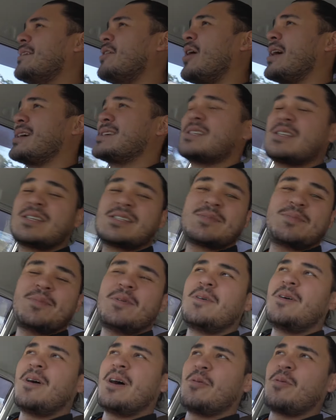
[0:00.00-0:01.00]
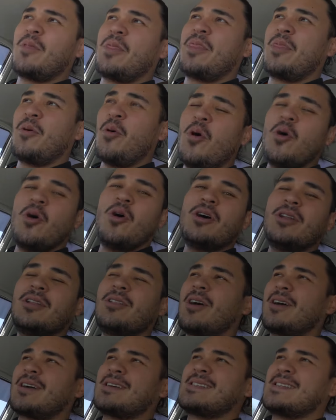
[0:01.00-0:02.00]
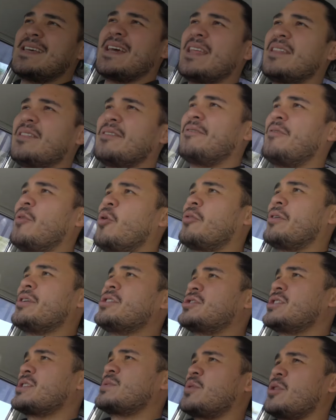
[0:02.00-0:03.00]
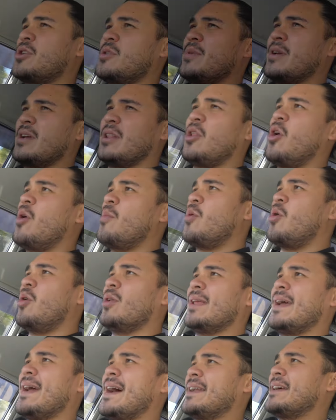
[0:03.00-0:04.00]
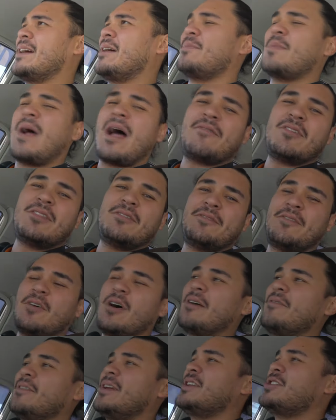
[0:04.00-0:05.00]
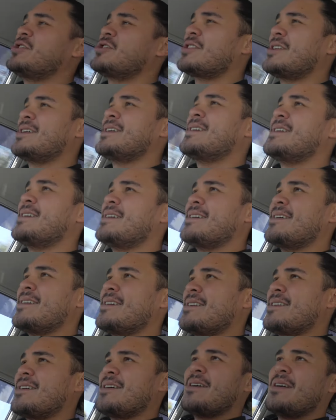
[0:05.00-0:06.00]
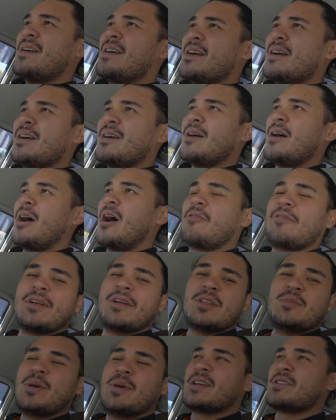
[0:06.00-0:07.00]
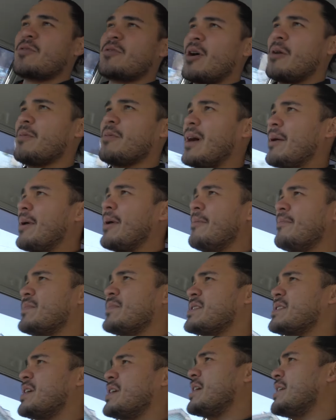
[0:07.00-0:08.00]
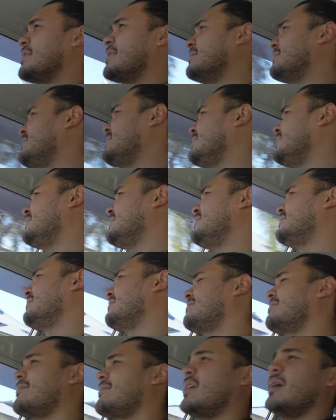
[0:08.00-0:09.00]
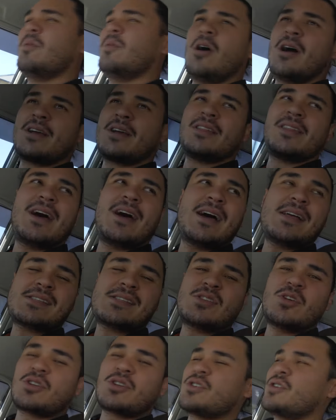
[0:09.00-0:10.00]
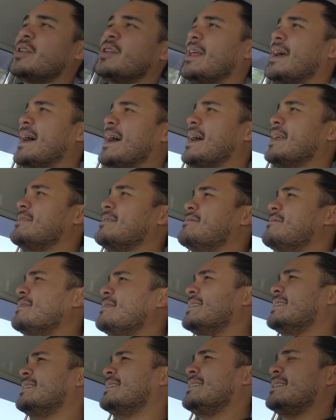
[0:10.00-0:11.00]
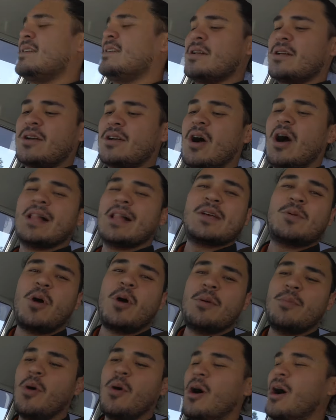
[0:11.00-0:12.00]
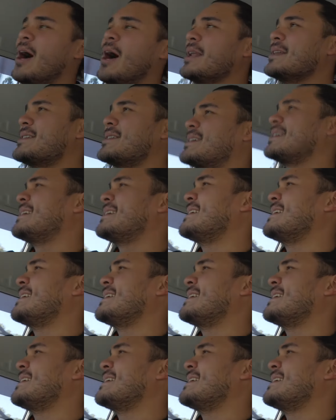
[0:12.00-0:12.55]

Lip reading: I thought, like I said, the 4 inches were going to be a lot more louder. Having the 5-inch, I really picked right with that one. So I'm liking that. It's not too loud. Kylie won't mind.